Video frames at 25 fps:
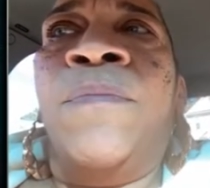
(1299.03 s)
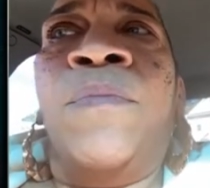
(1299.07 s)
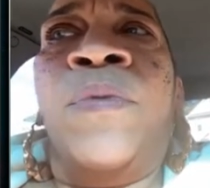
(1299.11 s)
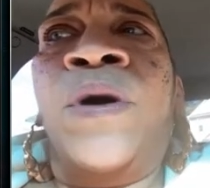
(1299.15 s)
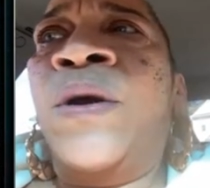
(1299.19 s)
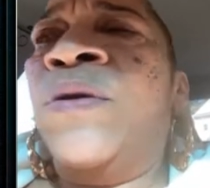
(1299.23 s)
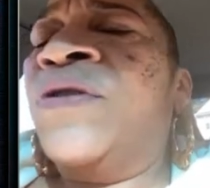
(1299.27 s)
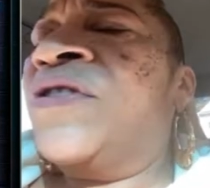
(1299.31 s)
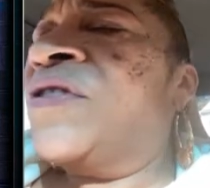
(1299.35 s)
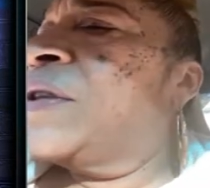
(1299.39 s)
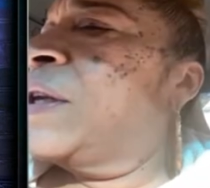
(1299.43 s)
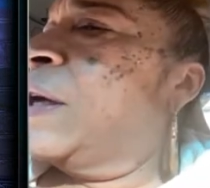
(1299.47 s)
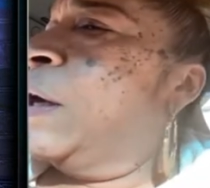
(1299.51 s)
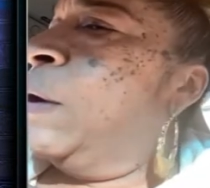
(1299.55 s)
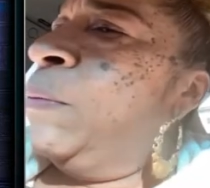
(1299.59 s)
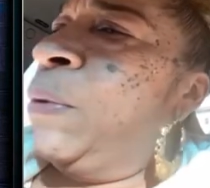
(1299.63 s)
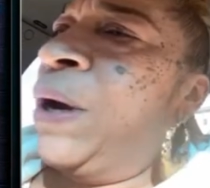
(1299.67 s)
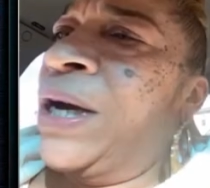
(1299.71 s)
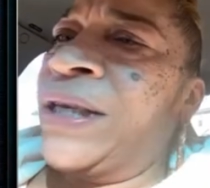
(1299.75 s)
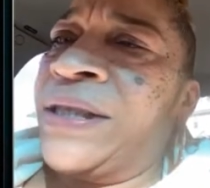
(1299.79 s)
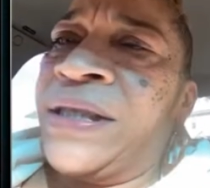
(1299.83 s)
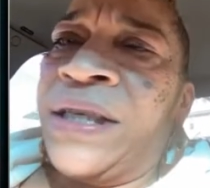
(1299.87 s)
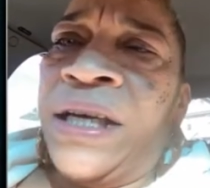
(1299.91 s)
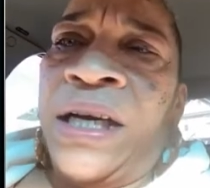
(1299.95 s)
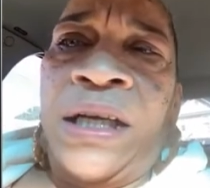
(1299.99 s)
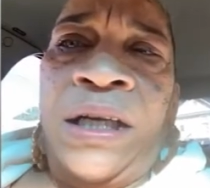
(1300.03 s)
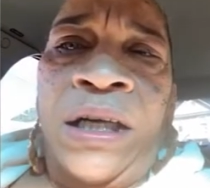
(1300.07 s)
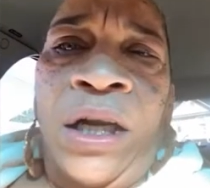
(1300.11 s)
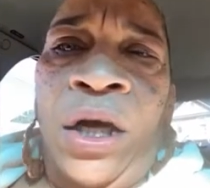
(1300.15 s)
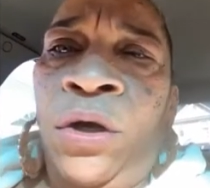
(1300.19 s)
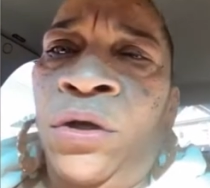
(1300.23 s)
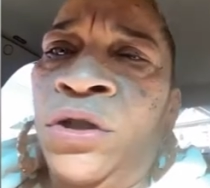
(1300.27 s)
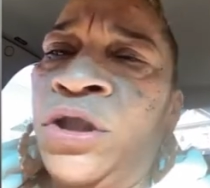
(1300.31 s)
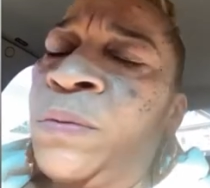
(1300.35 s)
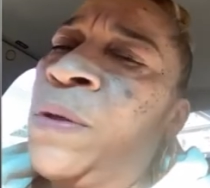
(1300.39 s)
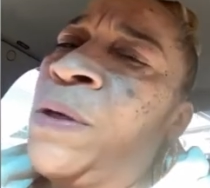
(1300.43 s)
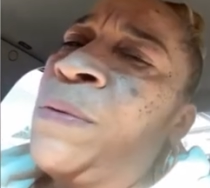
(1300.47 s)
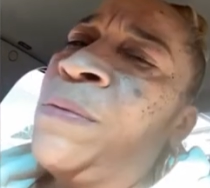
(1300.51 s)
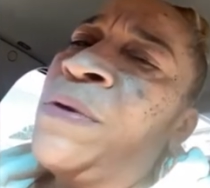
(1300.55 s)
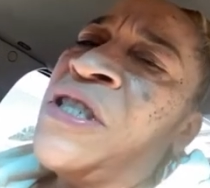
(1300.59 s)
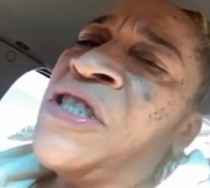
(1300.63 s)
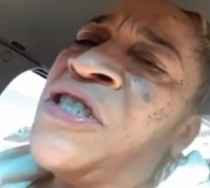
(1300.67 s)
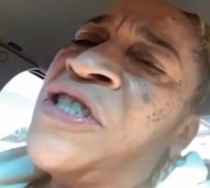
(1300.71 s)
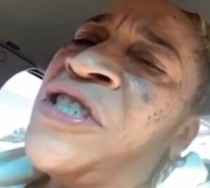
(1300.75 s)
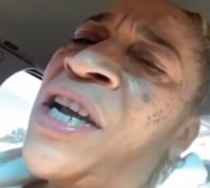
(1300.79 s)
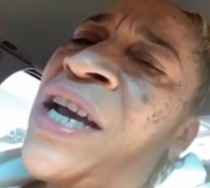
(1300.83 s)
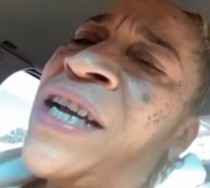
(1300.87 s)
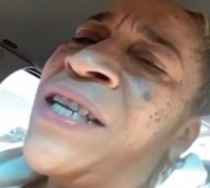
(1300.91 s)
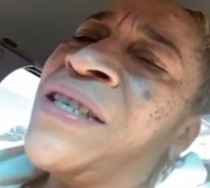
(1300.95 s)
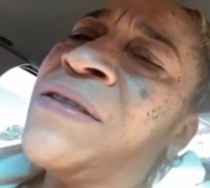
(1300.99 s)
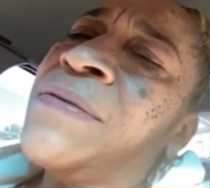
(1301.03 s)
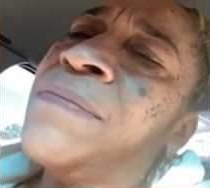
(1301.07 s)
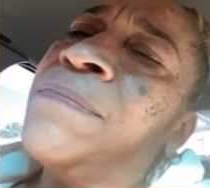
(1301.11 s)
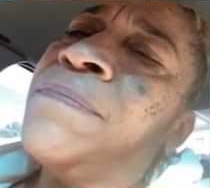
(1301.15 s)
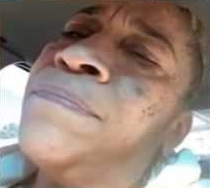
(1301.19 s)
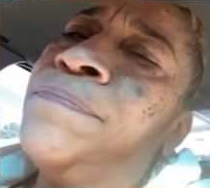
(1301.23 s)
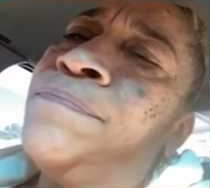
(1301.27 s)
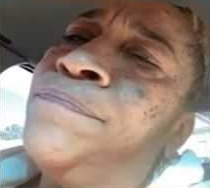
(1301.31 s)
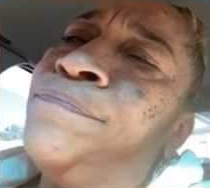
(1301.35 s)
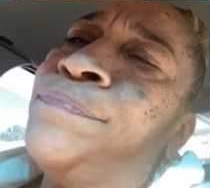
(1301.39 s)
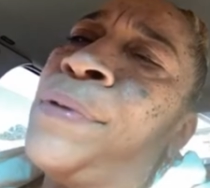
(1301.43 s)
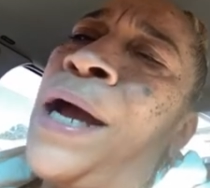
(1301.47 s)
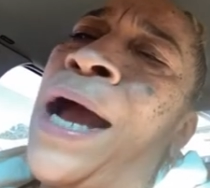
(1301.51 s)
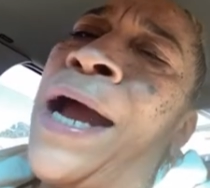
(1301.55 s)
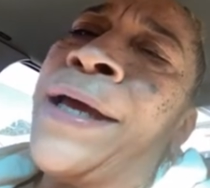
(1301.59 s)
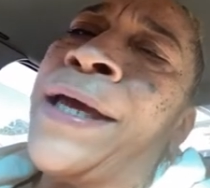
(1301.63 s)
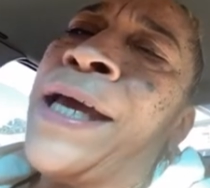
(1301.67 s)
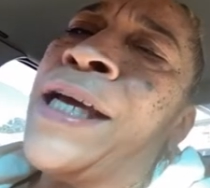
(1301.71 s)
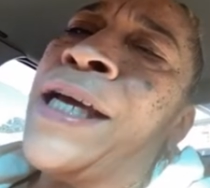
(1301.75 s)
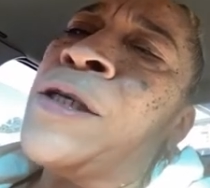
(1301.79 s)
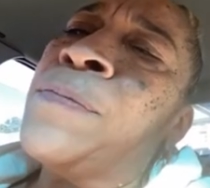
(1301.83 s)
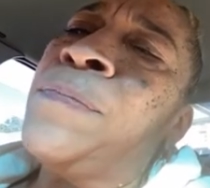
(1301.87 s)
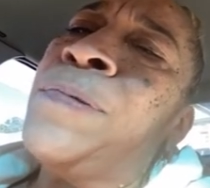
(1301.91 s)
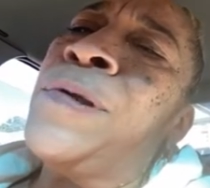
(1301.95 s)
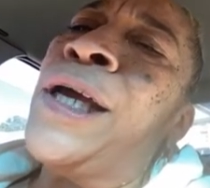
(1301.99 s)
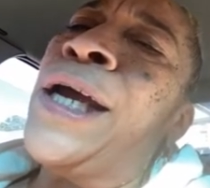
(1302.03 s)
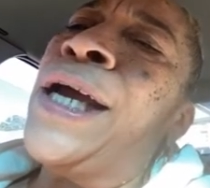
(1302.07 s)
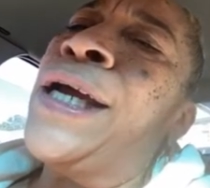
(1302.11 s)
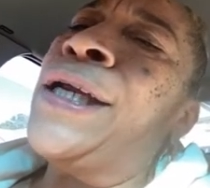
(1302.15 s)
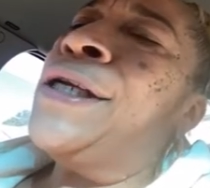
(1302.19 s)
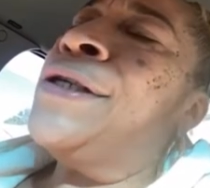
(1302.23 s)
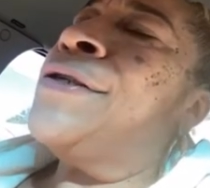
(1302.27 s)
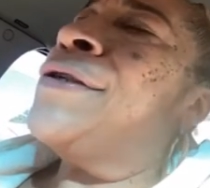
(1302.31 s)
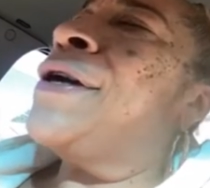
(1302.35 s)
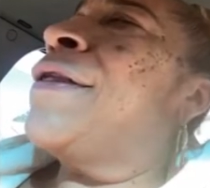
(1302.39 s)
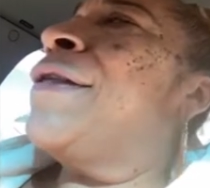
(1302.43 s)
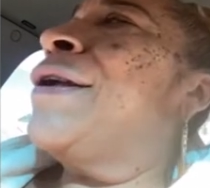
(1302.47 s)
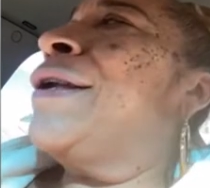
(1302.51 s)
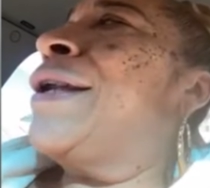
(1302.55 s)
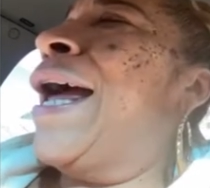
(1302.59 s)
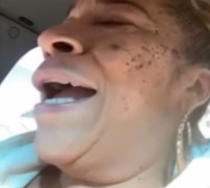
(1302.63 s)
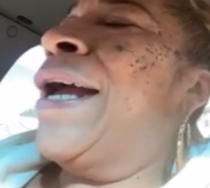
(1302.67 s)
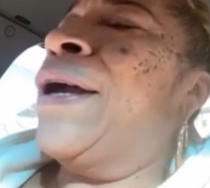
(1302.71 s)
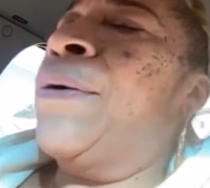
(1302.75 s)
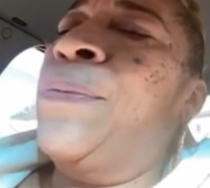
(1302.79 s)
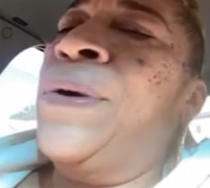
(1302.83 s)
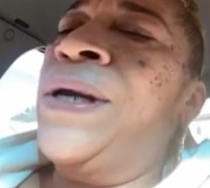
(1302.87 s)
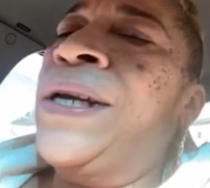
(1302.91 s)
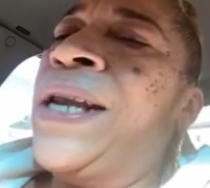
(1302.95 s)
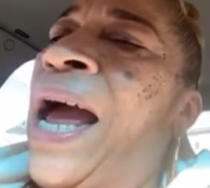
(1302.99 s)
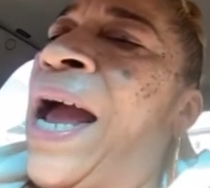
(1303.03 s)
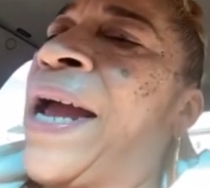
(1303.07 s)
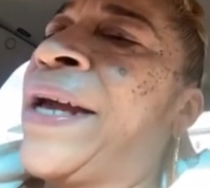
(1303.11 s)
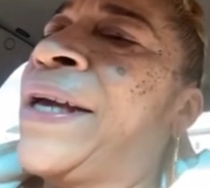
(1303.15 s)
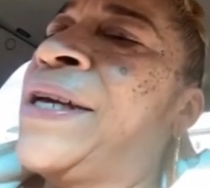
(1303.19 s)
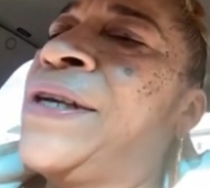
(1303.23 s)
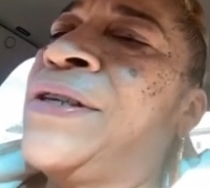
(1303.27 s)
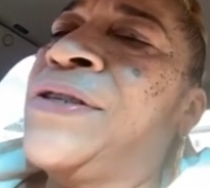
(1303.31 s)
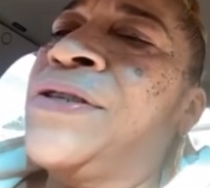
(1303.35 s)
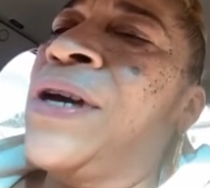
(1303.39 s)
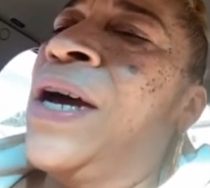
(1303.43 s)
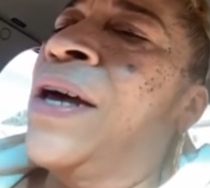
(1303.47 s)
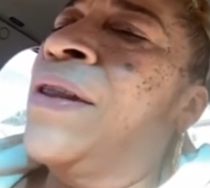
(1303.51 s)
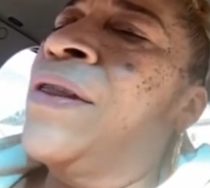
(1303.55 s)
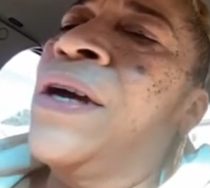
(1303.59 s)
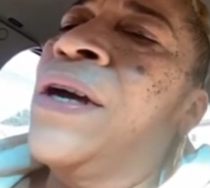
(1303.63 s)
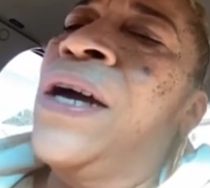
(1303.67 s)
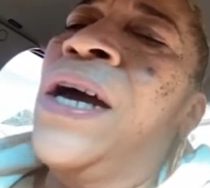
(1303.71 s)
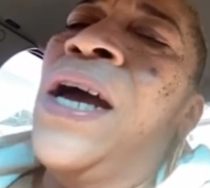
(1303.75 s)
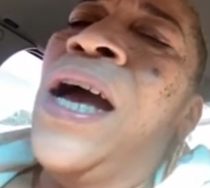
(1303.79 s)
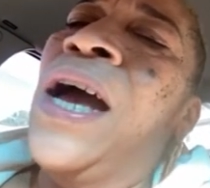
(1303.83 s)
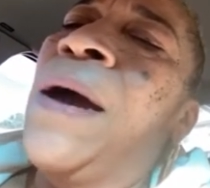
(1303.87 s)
We still wasn't close. We were just, I guess, playing each other like we like each other.